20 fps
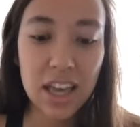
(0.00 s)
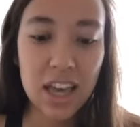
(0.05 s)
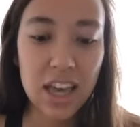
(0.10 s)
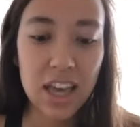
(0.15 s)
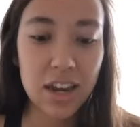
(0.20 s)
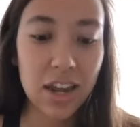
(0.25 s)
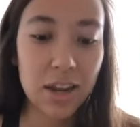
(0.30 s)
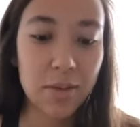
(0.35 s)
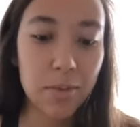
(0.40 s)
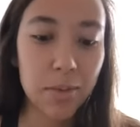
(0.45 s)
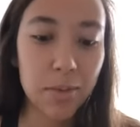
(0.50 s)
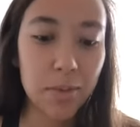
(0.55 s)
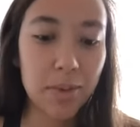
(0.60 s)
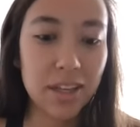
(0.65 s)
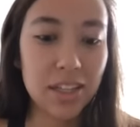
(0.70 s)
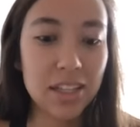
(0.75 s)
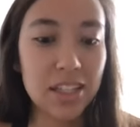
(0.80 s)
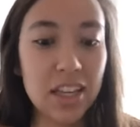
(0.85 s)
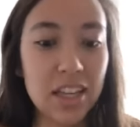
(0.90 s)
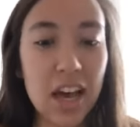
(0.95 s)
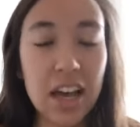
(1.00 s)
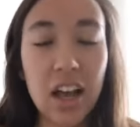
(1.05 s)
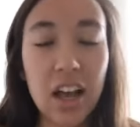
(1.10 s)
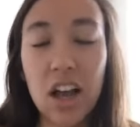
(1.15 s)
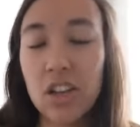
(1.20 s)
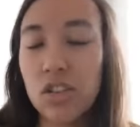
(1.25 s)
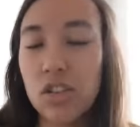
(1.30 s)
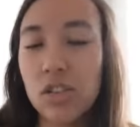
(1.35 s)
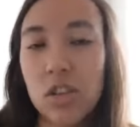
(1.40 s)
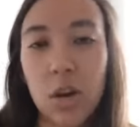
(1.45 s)
And I remember my CI
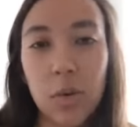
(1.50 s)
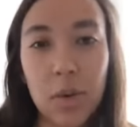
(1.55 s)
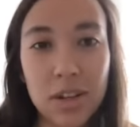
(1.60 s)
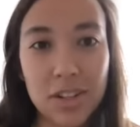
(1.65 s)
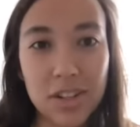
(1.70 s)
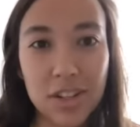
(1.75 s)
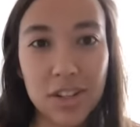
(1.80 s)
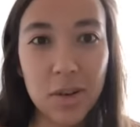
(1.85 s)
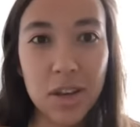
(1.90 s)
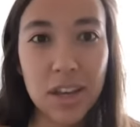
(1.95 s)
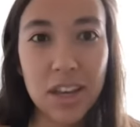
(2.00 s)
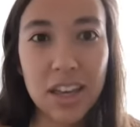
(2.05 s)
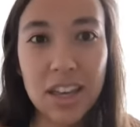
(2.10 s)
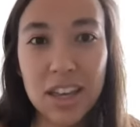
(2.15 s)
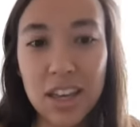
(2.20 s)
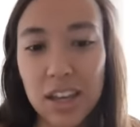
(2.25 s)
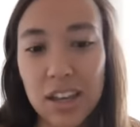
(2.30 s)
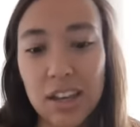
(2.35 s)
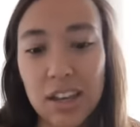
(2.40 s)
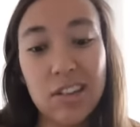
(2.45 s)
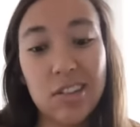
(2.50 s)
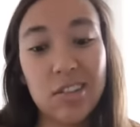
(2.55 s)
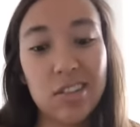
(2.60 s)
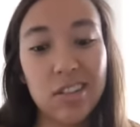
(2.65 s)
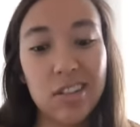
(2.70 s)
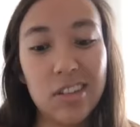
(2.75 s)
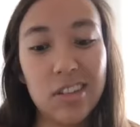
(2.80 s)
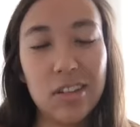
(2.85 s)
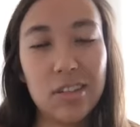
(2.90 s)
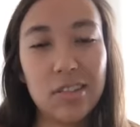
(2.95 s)
got so into it and I was
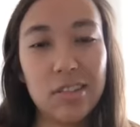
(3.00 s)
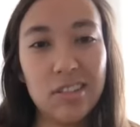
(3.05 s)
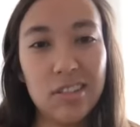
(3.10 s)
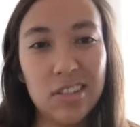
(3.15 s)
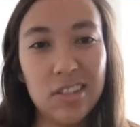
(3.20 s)
like